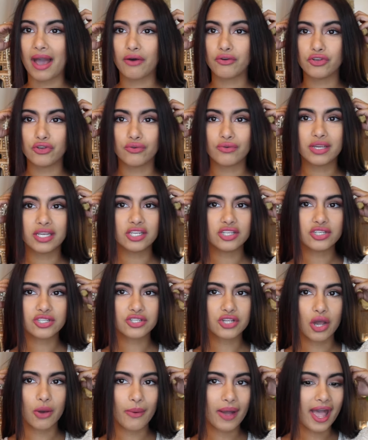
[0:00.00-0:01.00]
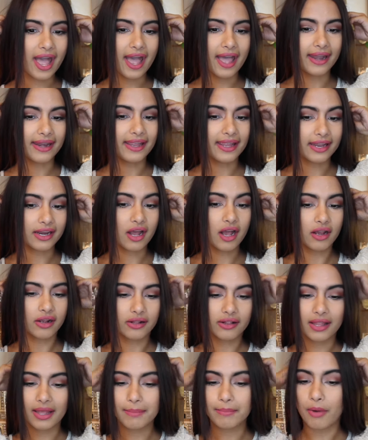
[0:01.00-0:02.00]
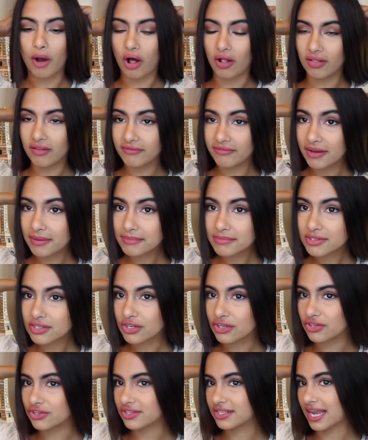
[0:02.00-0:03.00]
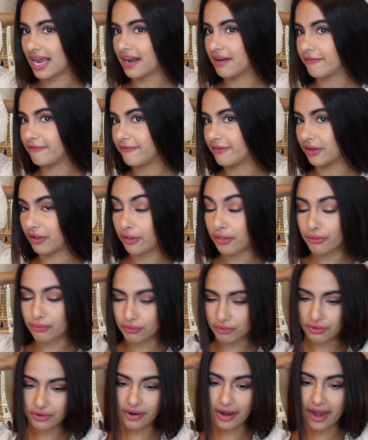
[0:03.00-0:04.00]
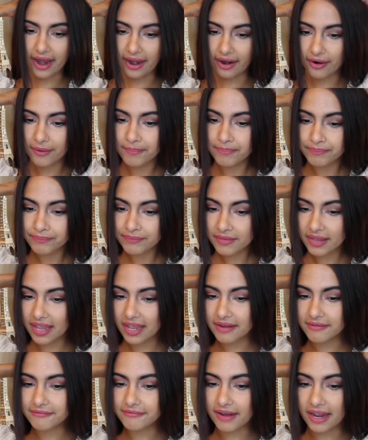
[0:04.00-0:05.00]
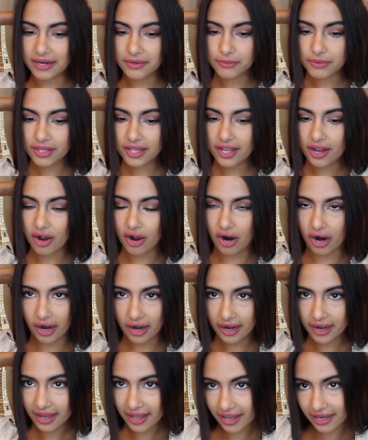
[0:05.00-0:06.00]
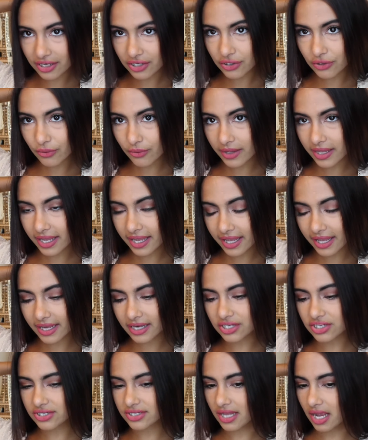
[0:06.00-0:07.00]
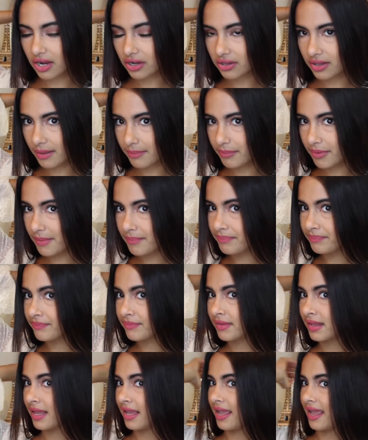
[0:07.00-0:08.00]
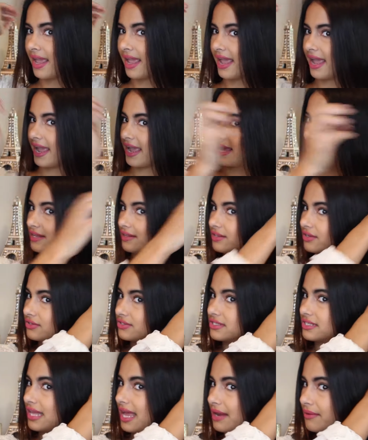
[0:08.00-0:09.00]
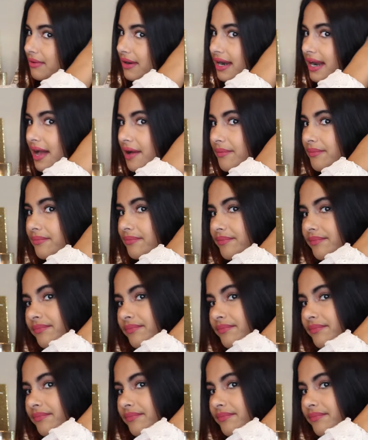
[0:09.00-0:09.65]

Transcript: out, you can just go ahead and unclip all of them. So you just kind of feel through your hair and find where they are, and you can just unclip them and they'll slide right out.